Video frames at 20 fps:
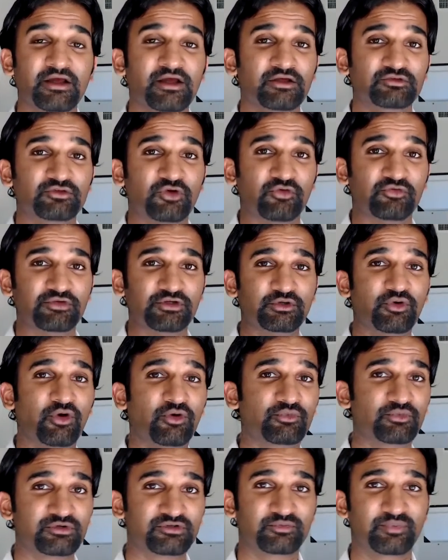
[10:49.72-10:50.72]
So if you
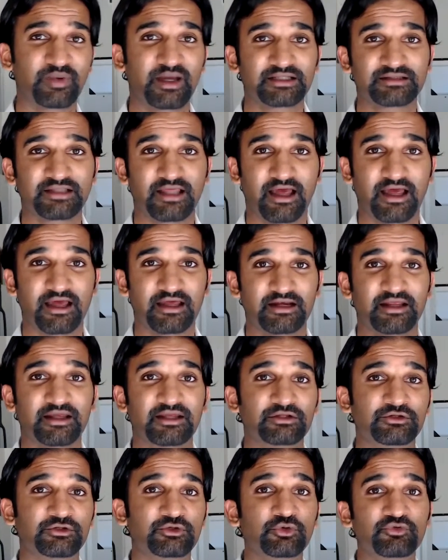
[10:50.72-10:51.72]
don't respect that,
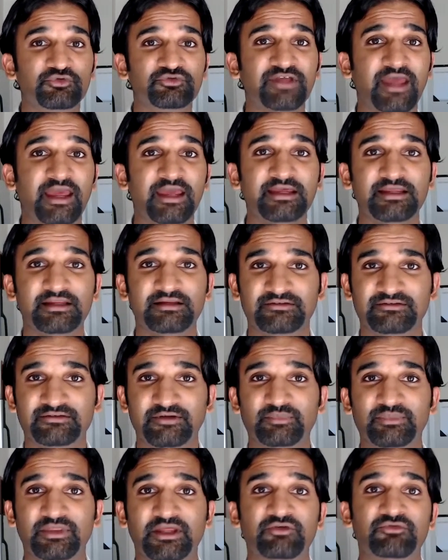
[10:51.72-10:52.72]
you've taken
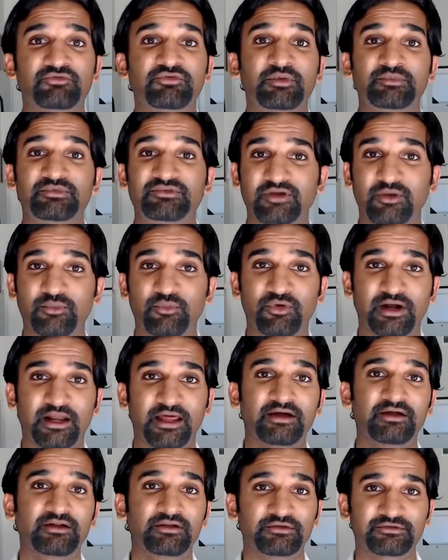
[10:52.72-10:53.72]
something from someone
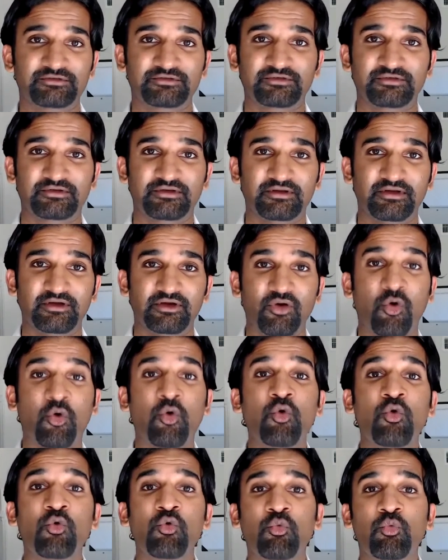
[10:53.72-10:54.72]
else
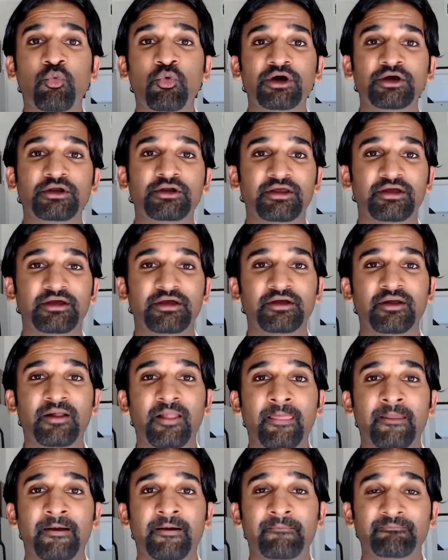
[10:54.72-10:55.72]
who would
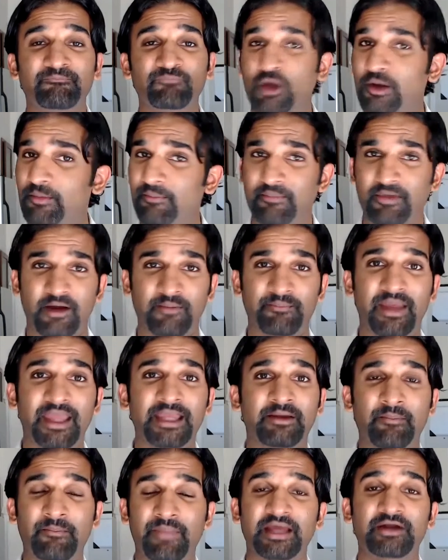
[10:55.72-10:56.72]

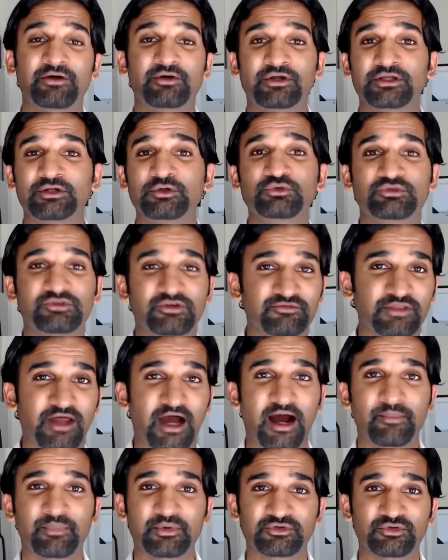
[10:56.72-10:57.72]
make better use of the
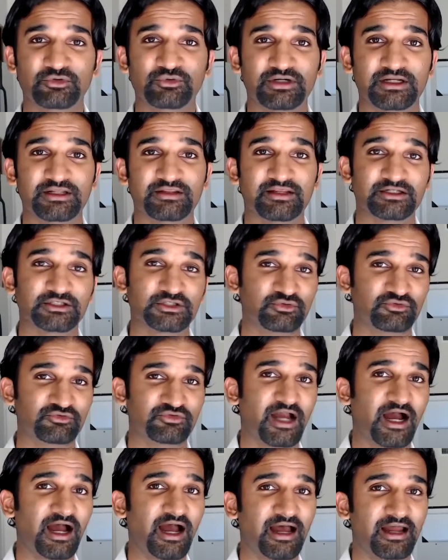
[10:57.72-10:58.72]
opportunity that you've
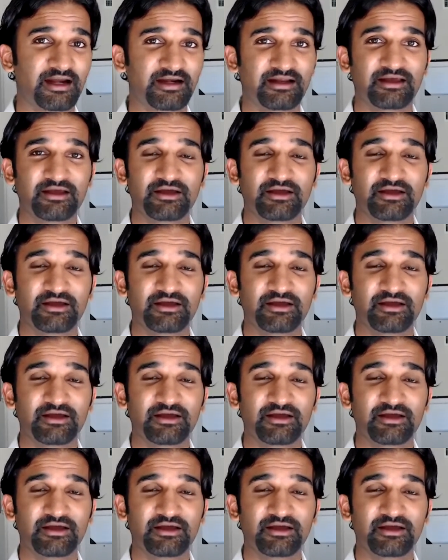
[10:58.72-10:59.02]
got.